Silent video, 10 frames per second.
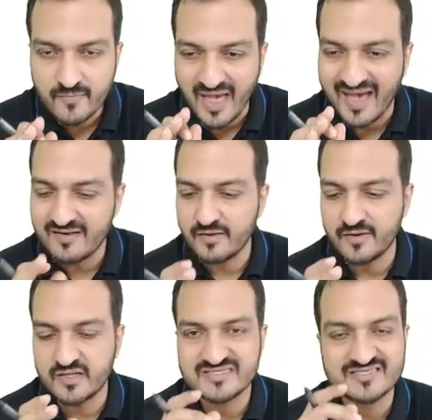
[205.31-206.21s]
and
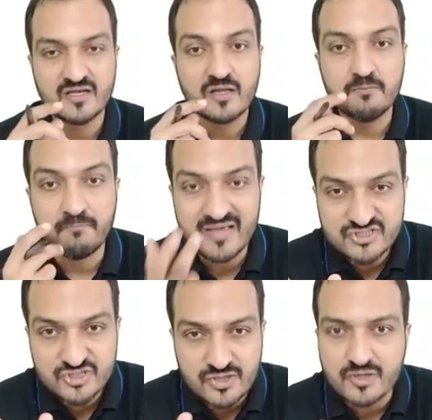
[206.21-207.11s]
it is
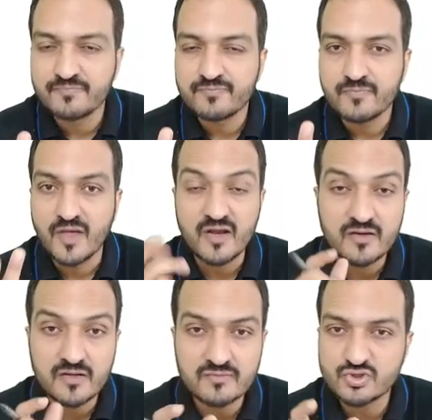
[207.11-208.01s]
measured
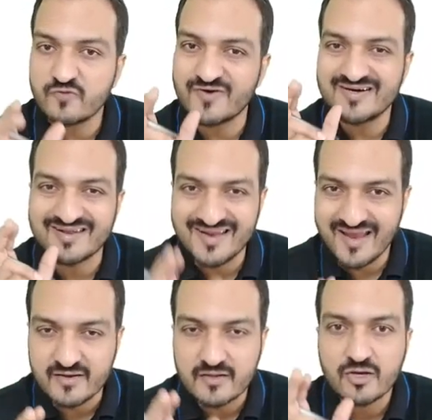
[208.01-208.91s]
in terms of a
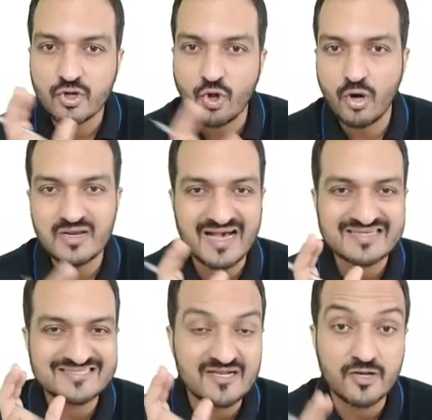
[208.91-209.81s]
rate called
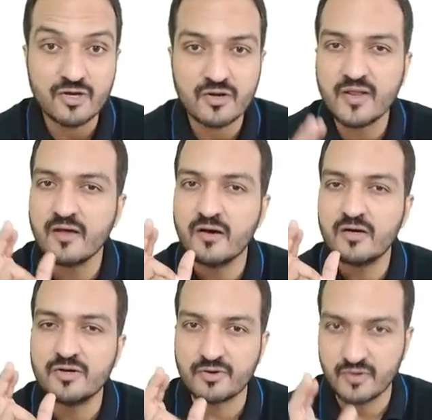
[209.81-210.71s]
as the learning
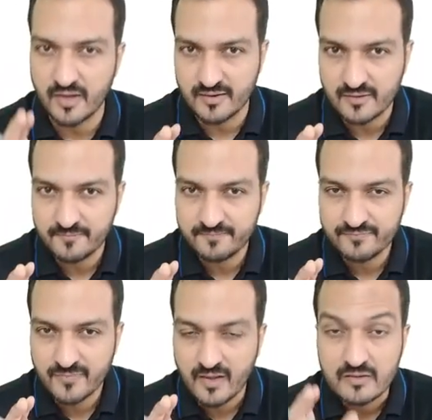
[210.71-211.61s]
rate.
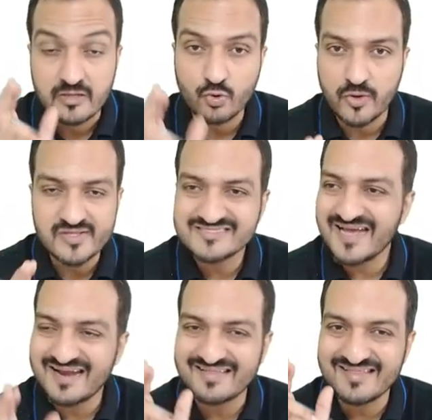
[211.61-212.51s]
Now, to
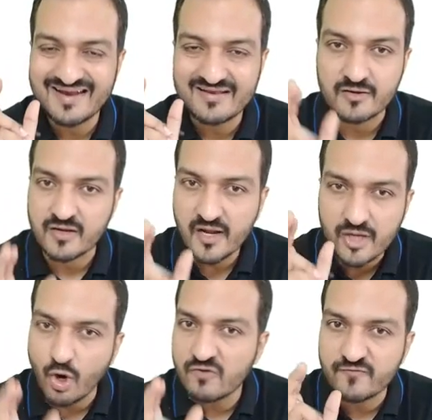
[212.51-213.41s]
understand that rate
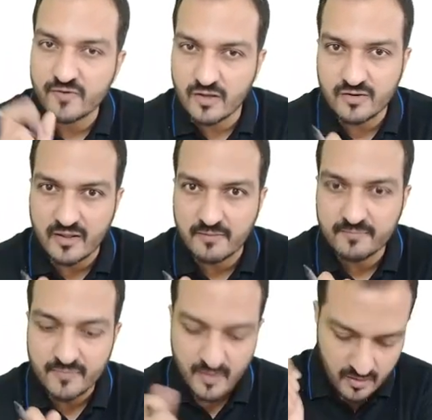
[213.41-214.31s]
of
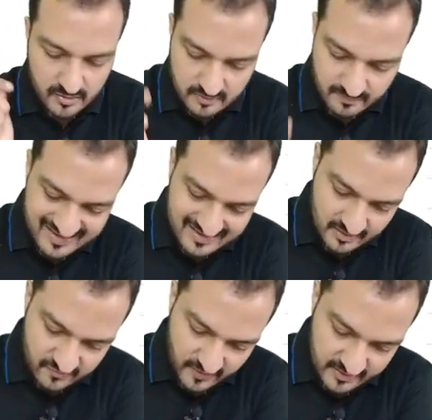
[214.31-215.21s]
learning, let me
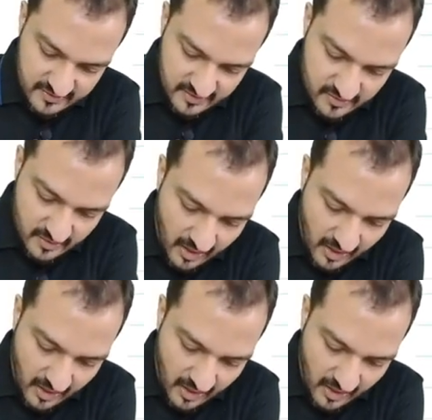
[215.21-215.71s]
clarify that the